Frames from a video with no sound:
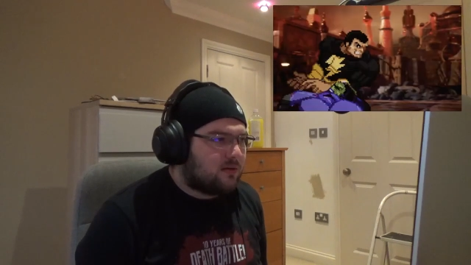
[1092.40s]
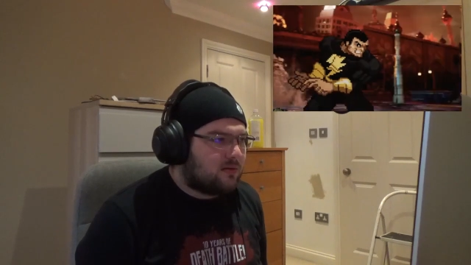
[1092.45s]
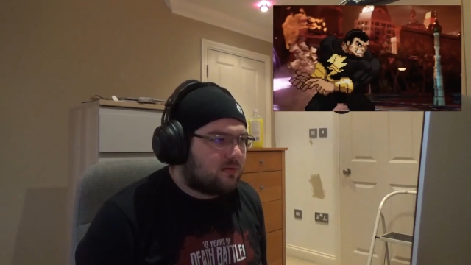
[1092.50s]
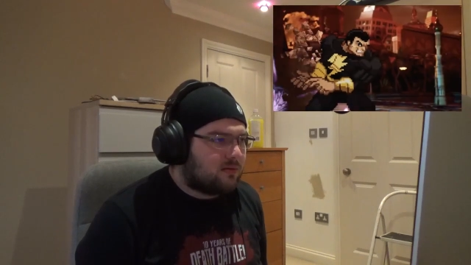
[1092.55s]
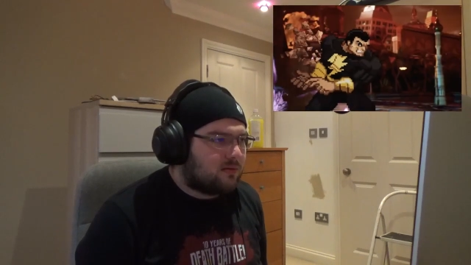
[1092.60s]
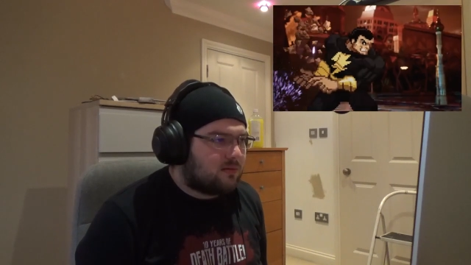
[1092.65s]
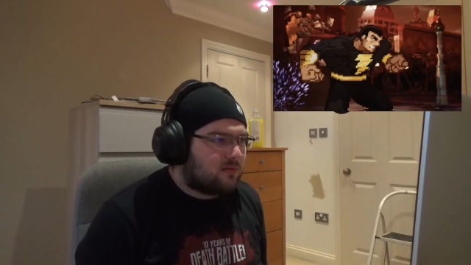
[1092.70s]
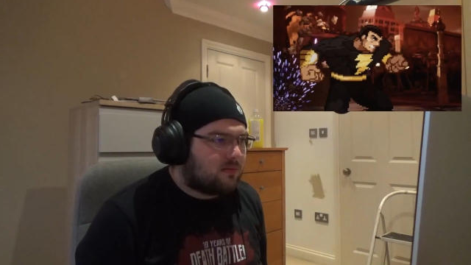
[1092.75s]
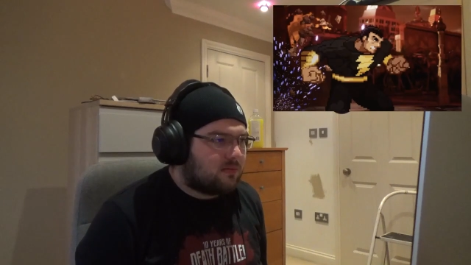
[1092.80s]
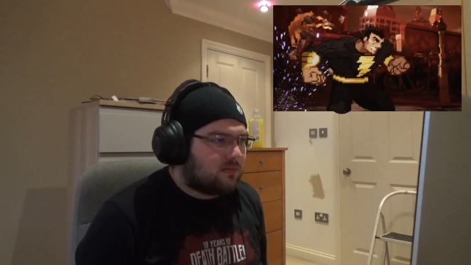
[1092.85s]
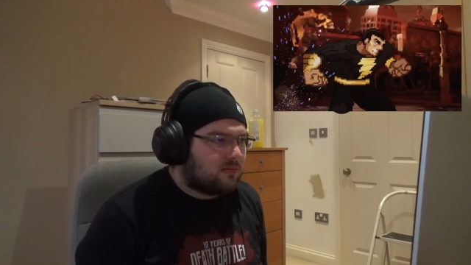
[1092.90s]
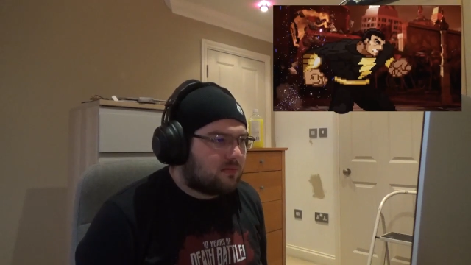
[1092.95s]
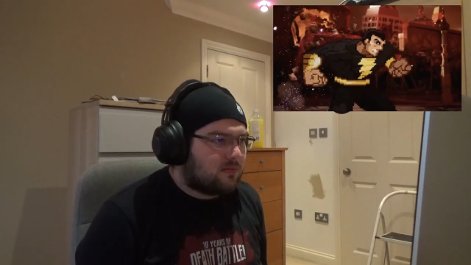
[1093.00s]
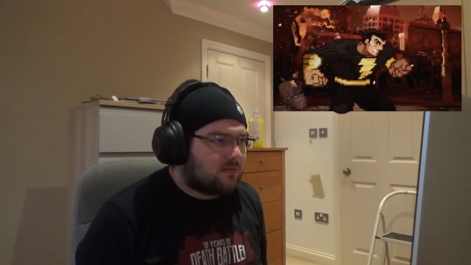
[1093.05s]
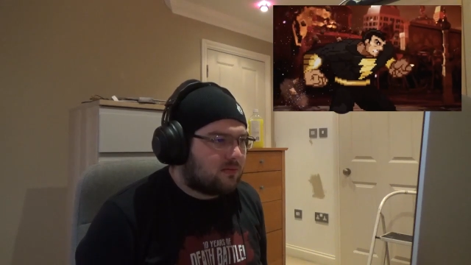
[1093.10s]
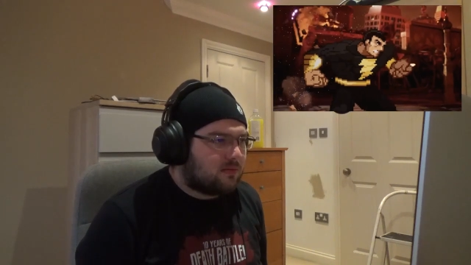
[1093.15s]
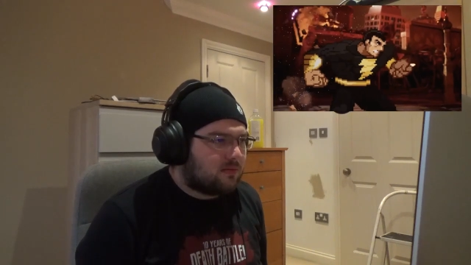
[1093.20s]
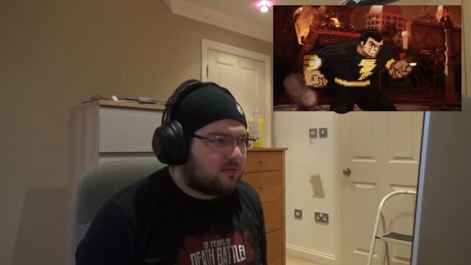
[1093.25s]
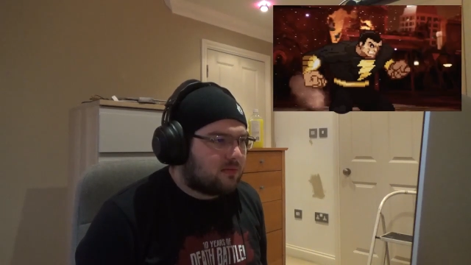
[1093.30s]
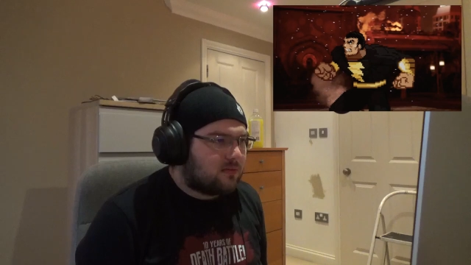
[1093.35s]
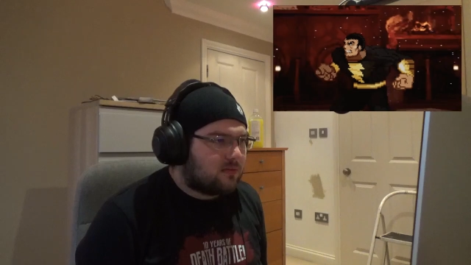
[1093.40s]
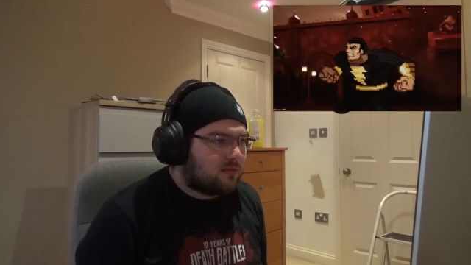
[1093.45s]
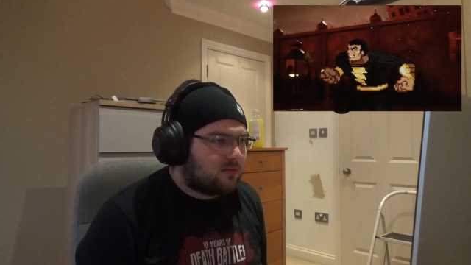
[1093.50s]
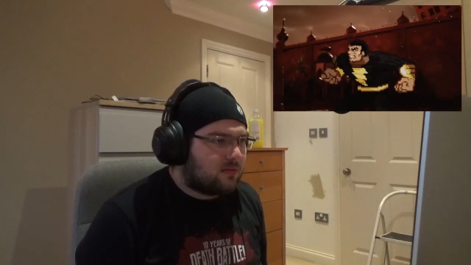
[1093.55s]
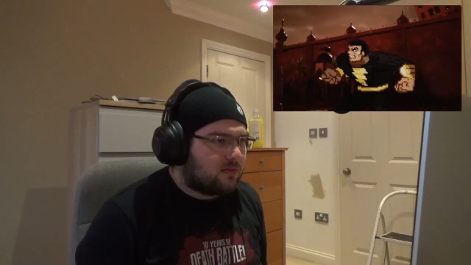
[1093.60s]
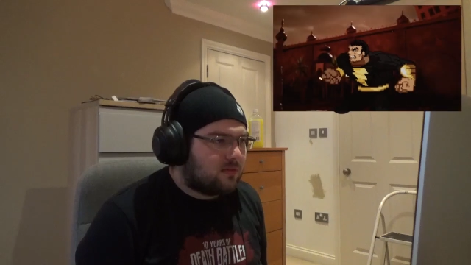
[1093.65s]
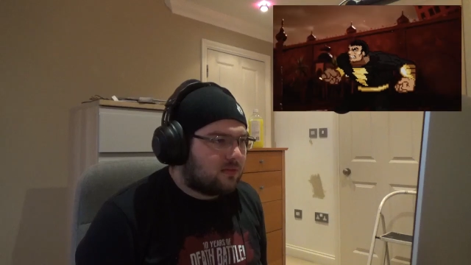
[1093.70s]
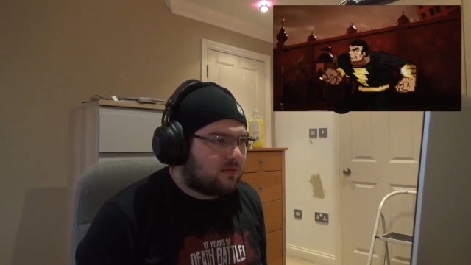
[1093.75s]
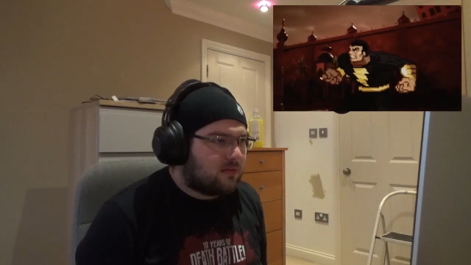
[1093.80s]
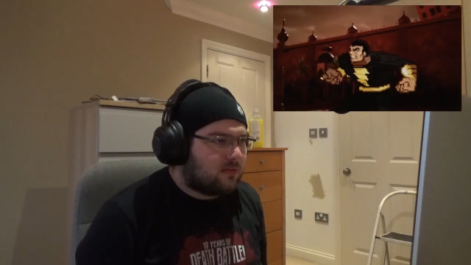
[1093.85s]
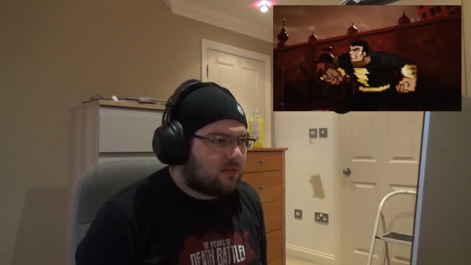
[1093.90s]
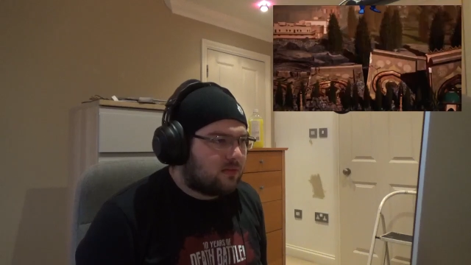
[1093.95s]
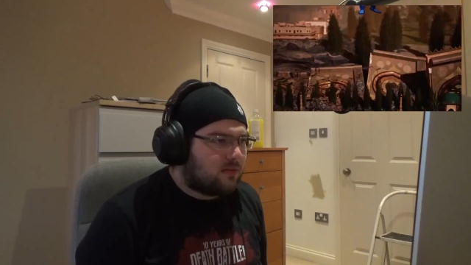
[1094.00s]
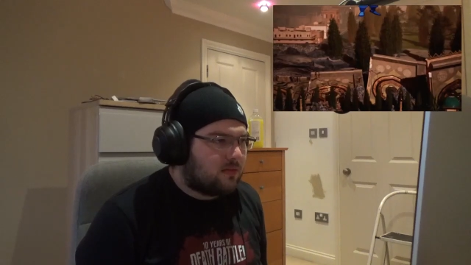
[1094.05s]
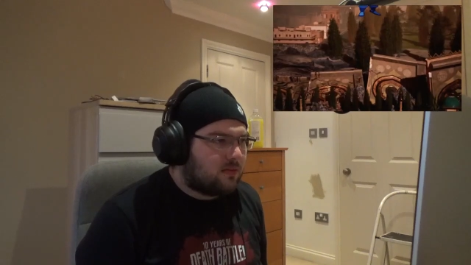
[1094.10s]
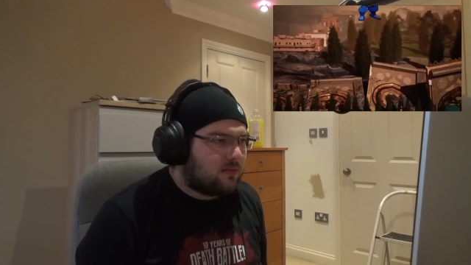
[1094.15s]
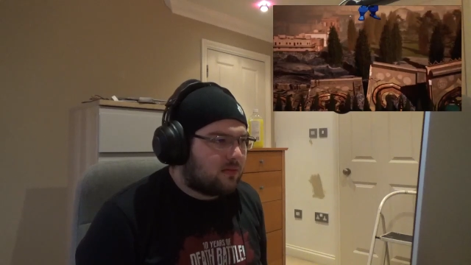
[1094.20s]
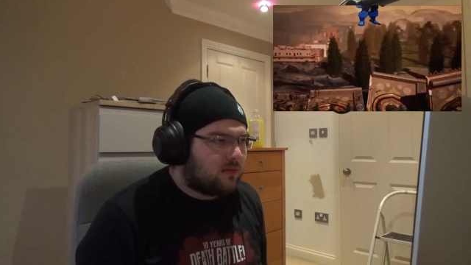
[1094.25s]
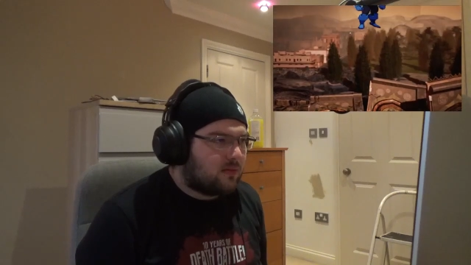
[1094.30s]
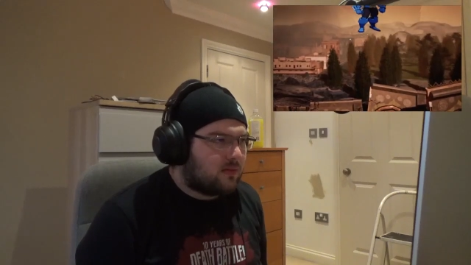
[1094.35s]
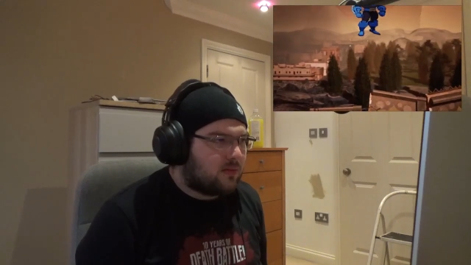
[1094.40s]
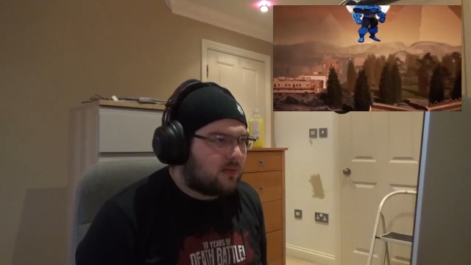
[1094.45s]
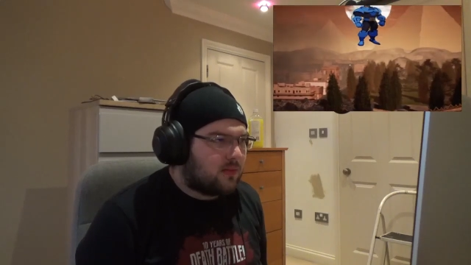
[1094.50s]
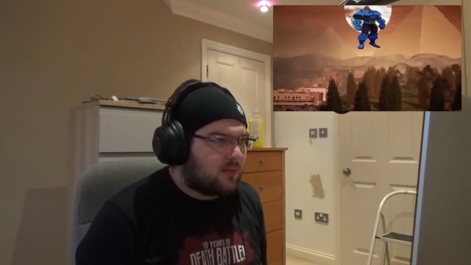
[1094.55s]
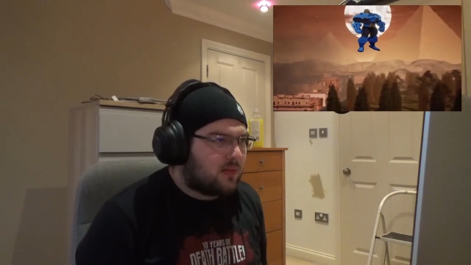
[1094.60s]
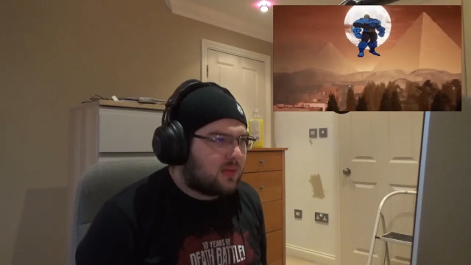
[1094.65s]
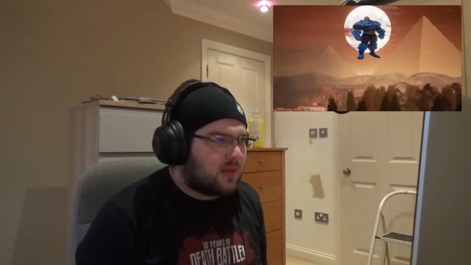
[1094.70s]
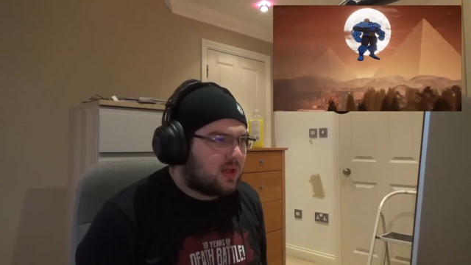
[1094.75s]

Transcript: (no one is talking)